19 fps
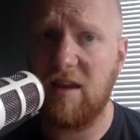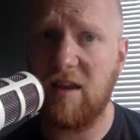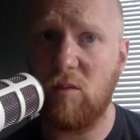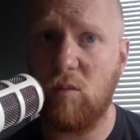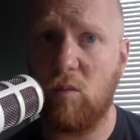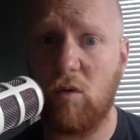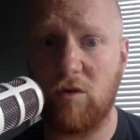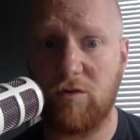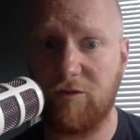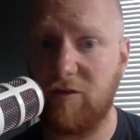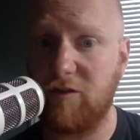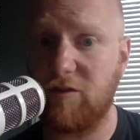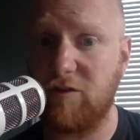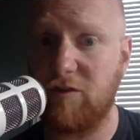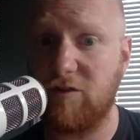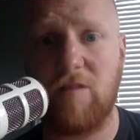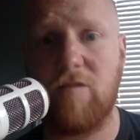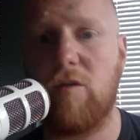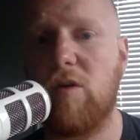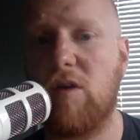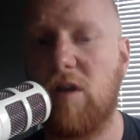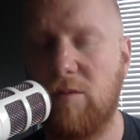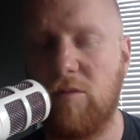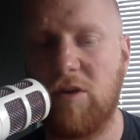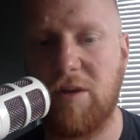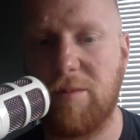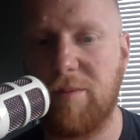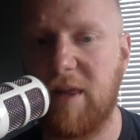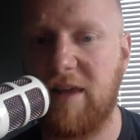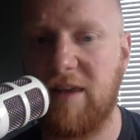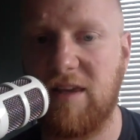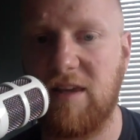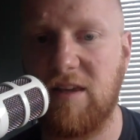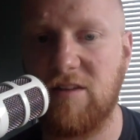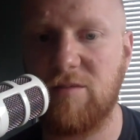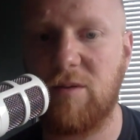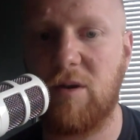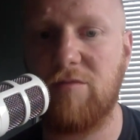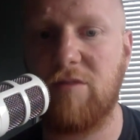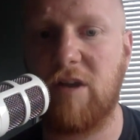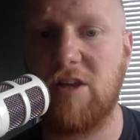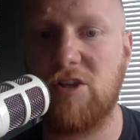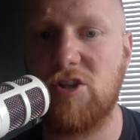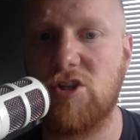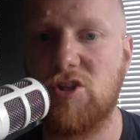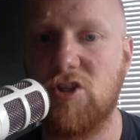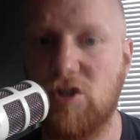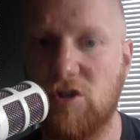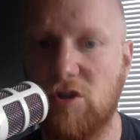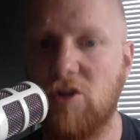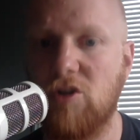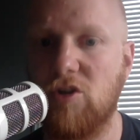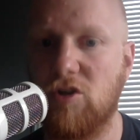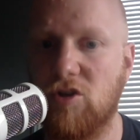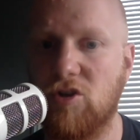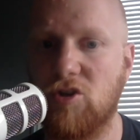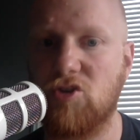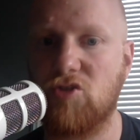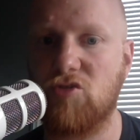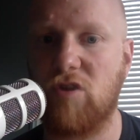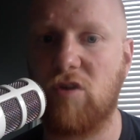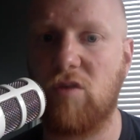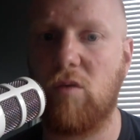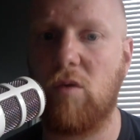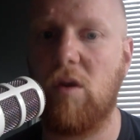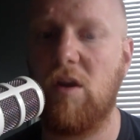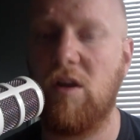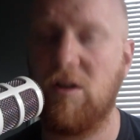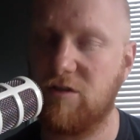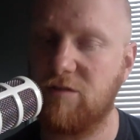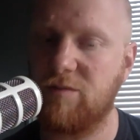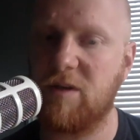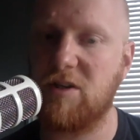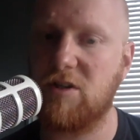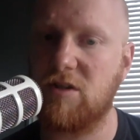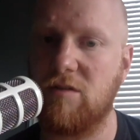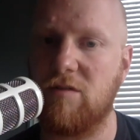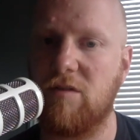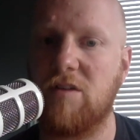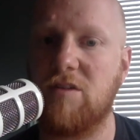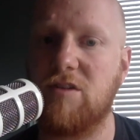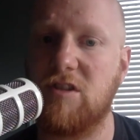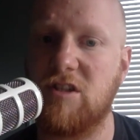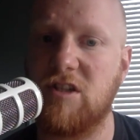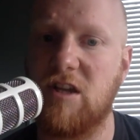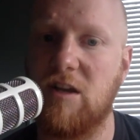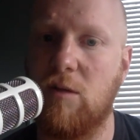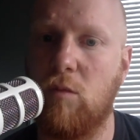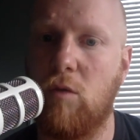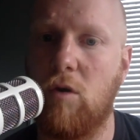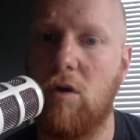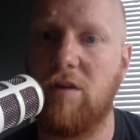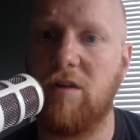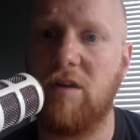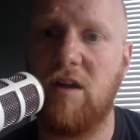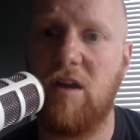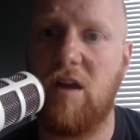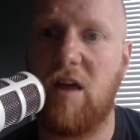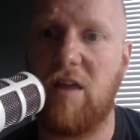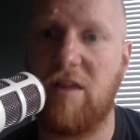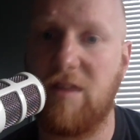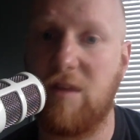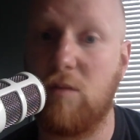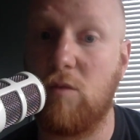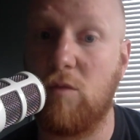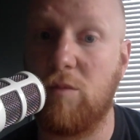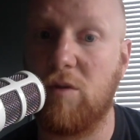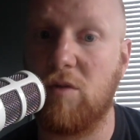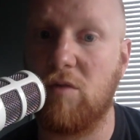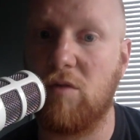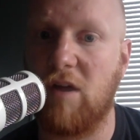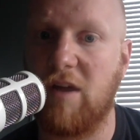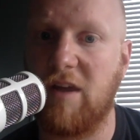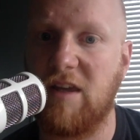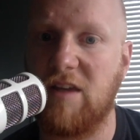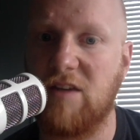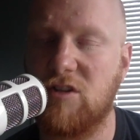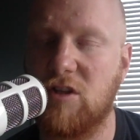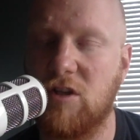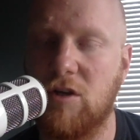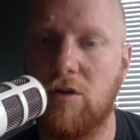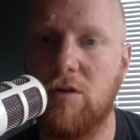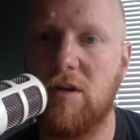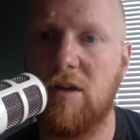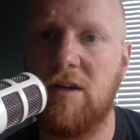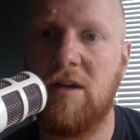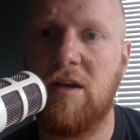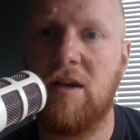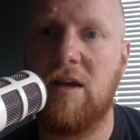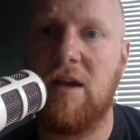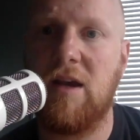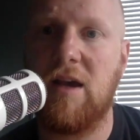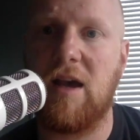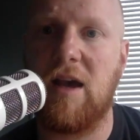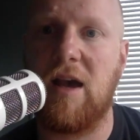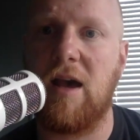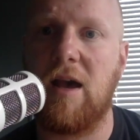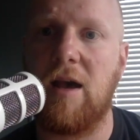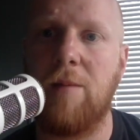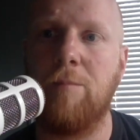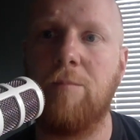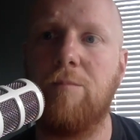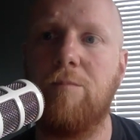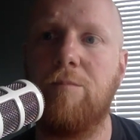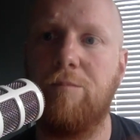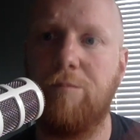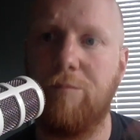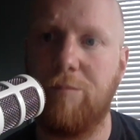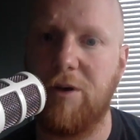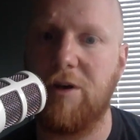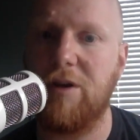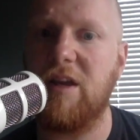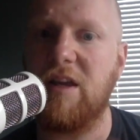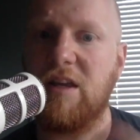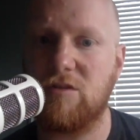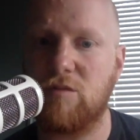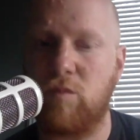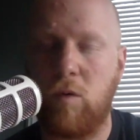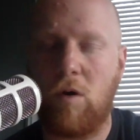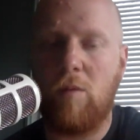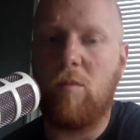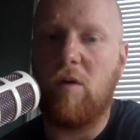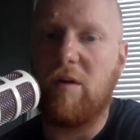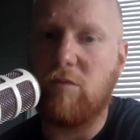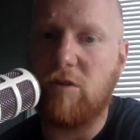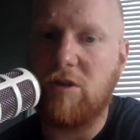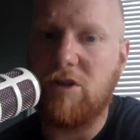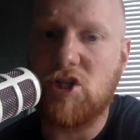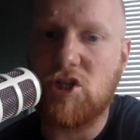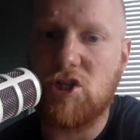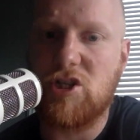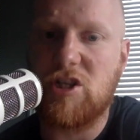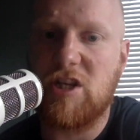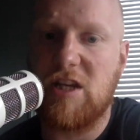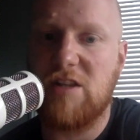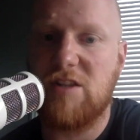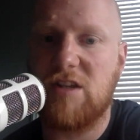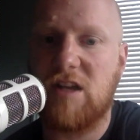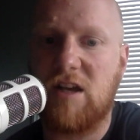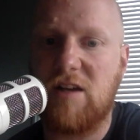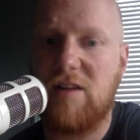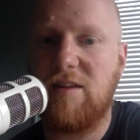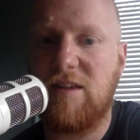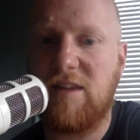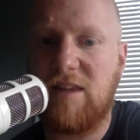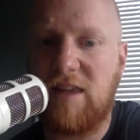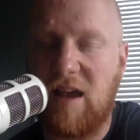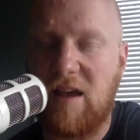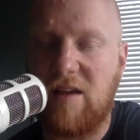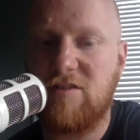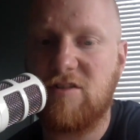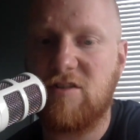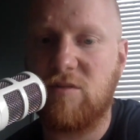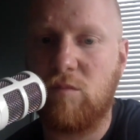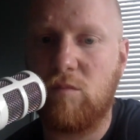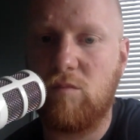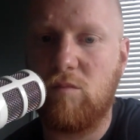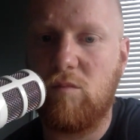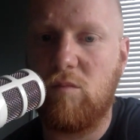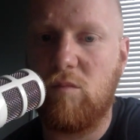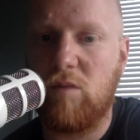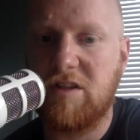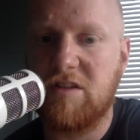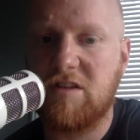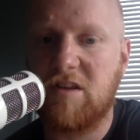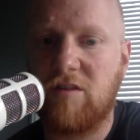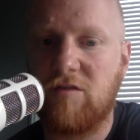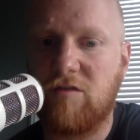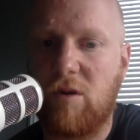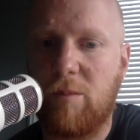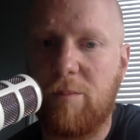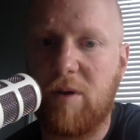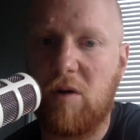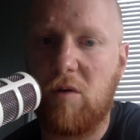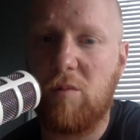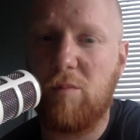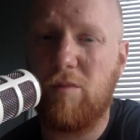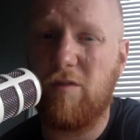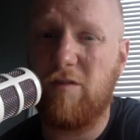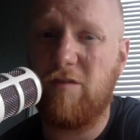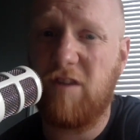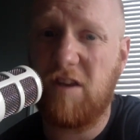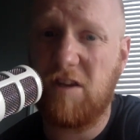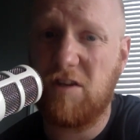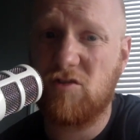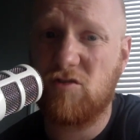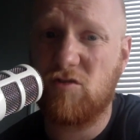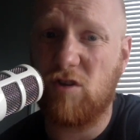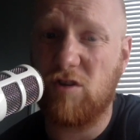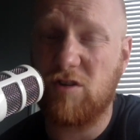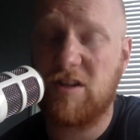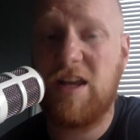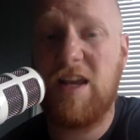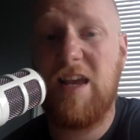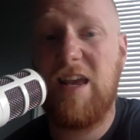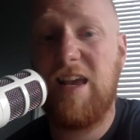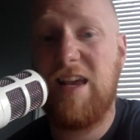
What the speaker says: it wasn't as tough, like when you're playing Kings Park Rangers, you're going to struggle, especially with us as year one. I think we'll be all right year two. But it's one where we just need to get some wins under our belt. But fingers crossed,